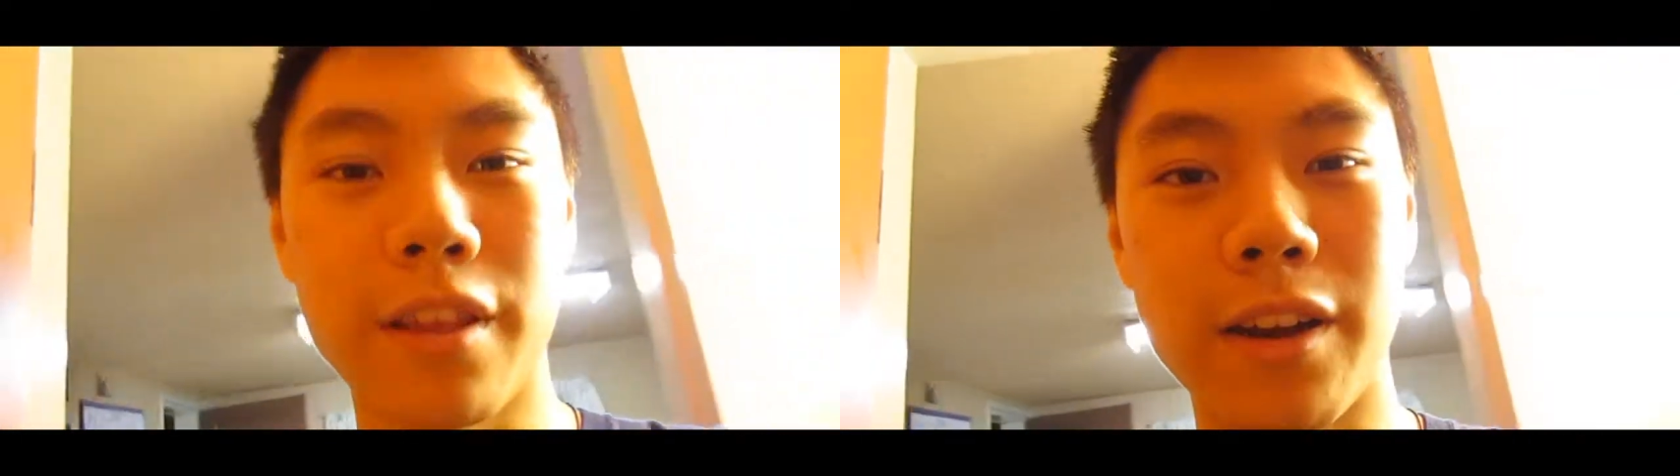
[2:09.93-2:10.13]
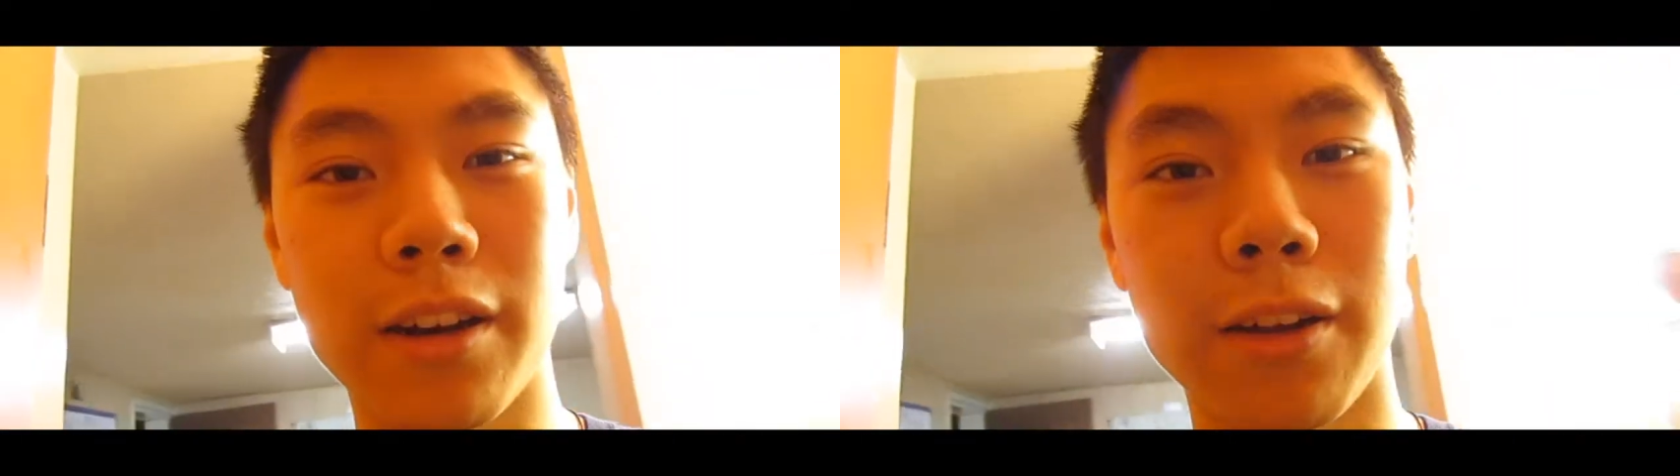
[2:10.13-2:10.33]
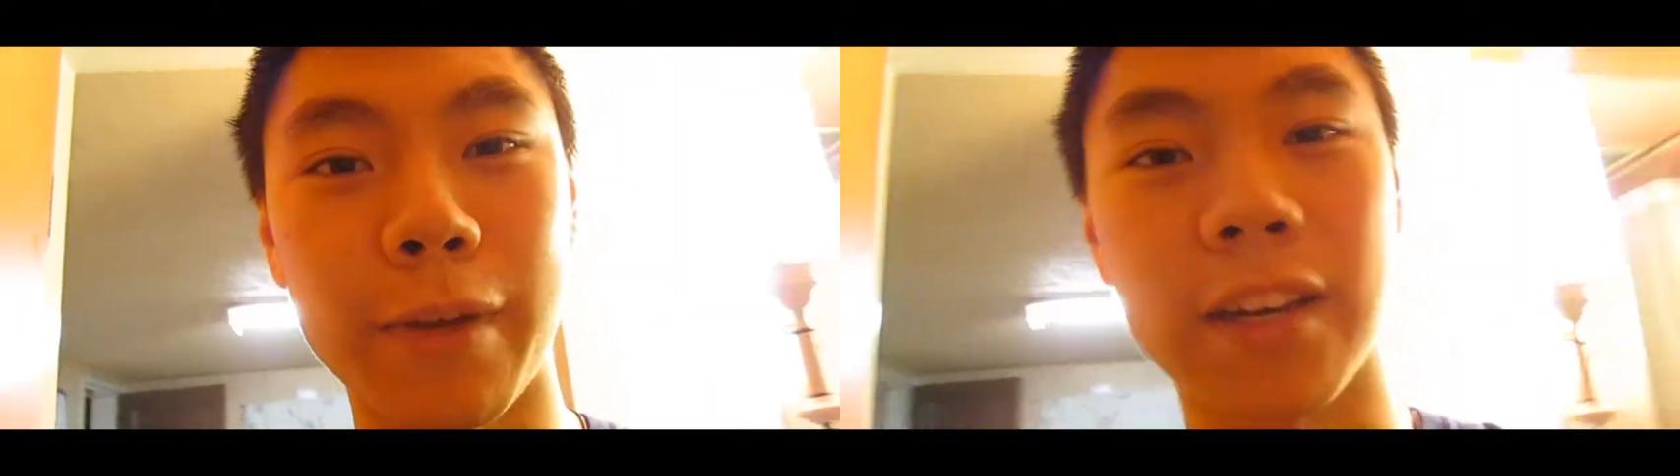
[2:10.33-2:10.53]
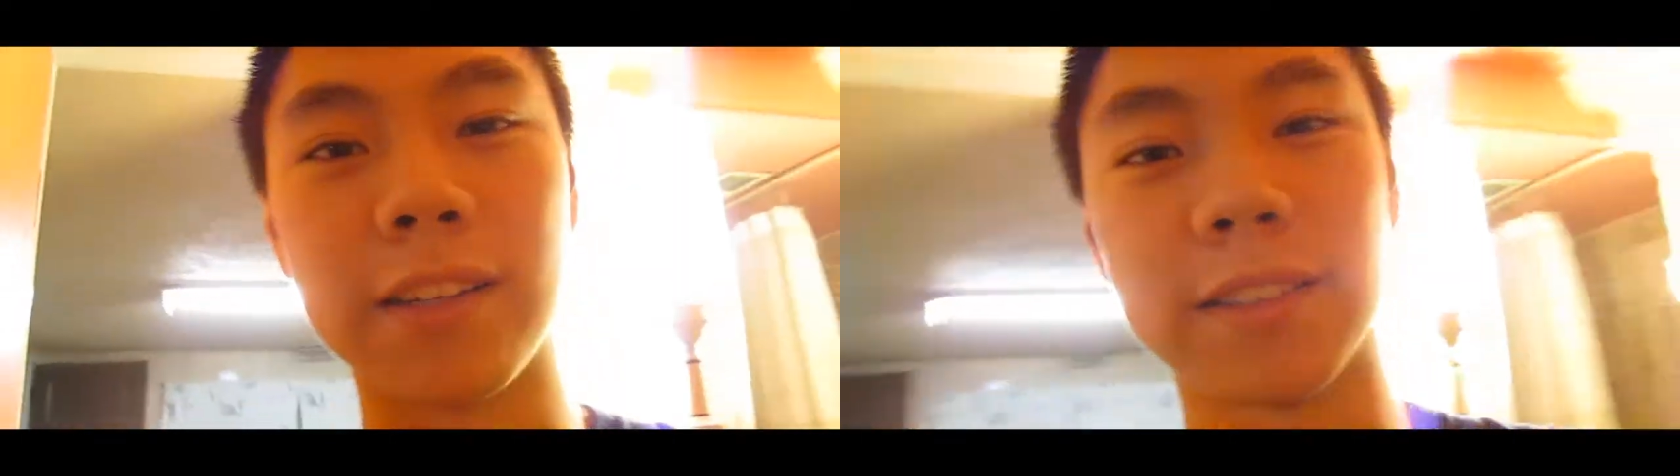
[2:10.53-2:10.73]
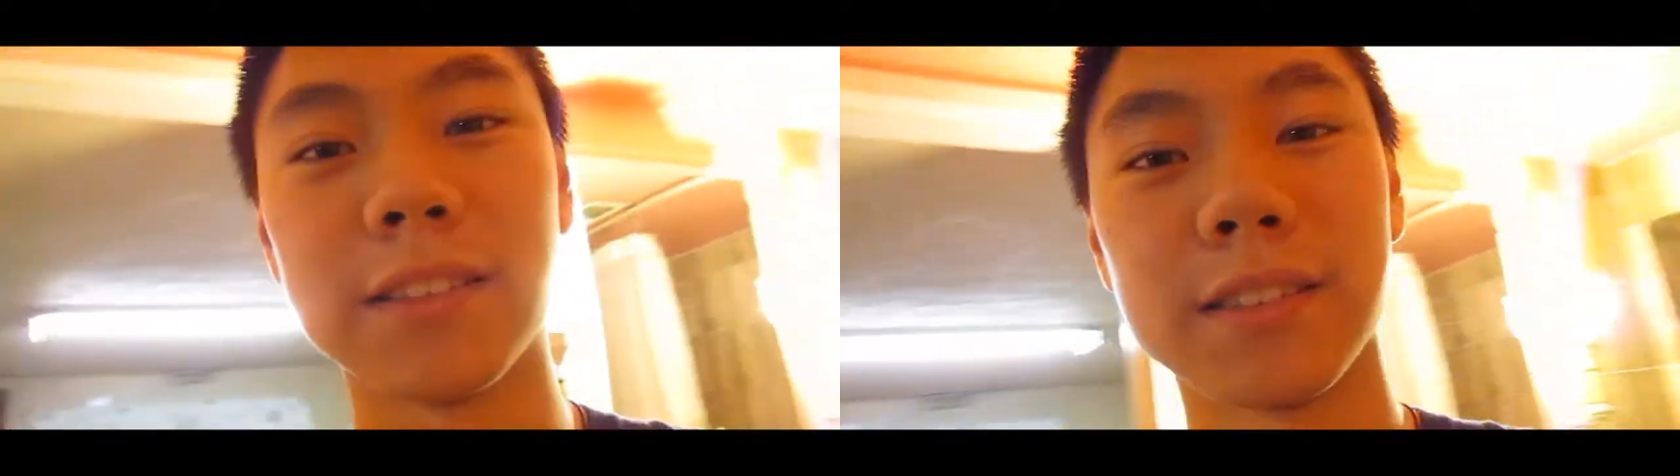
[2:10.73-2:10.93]
there, all my
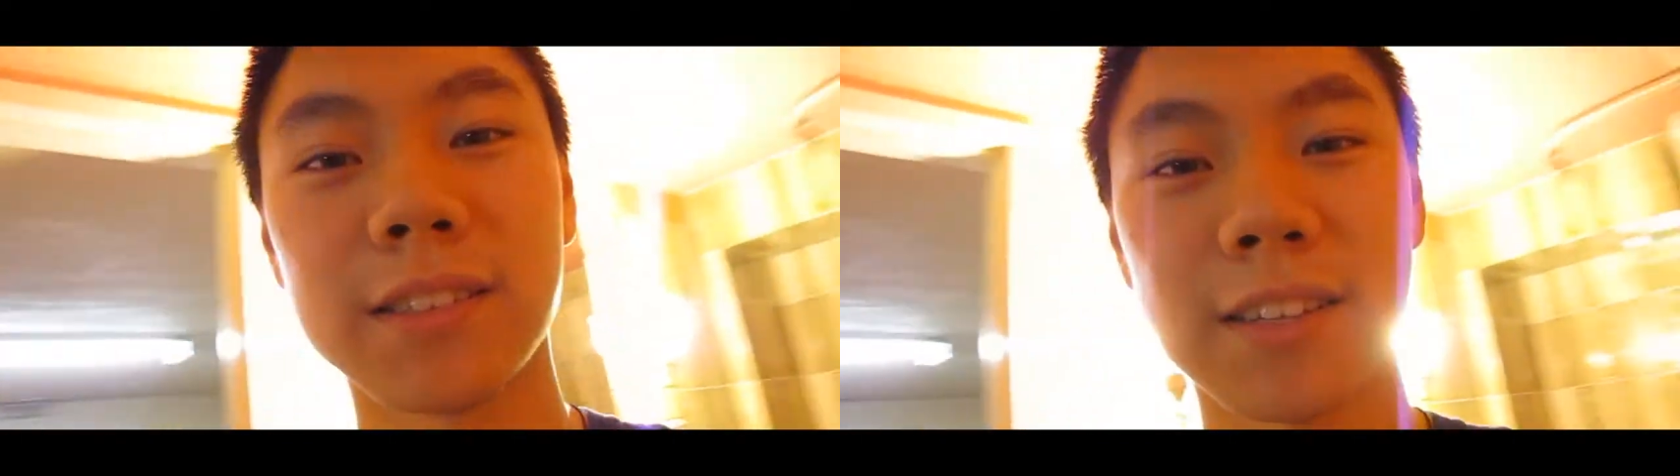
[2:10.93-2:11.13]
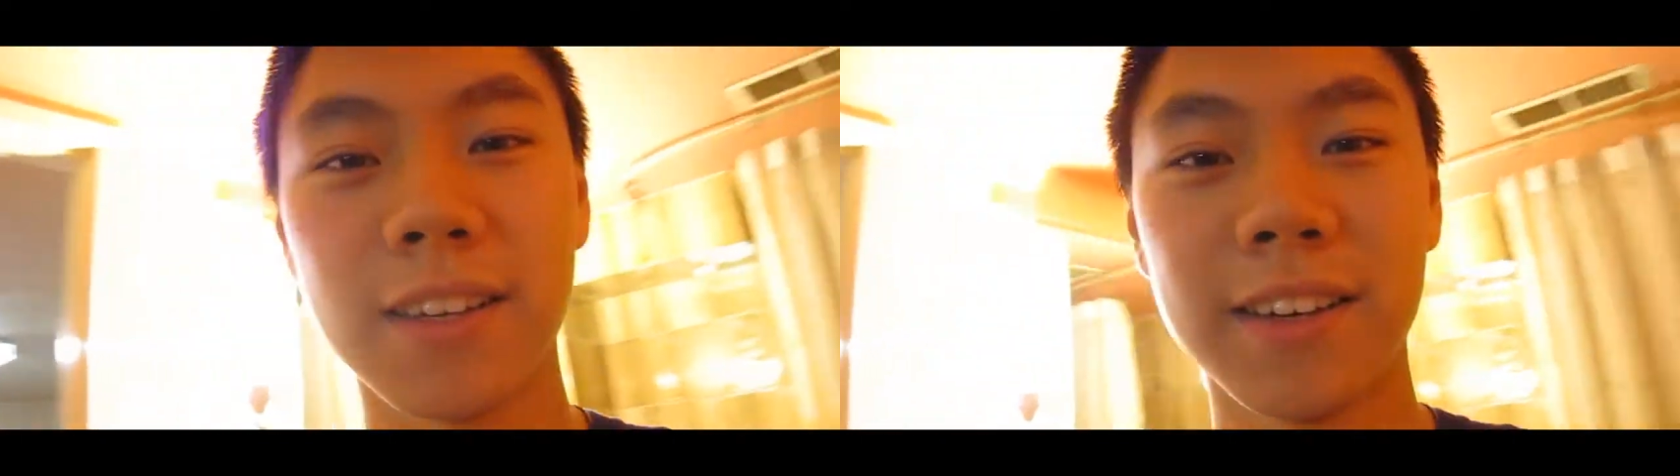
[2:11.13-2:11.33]
cousins,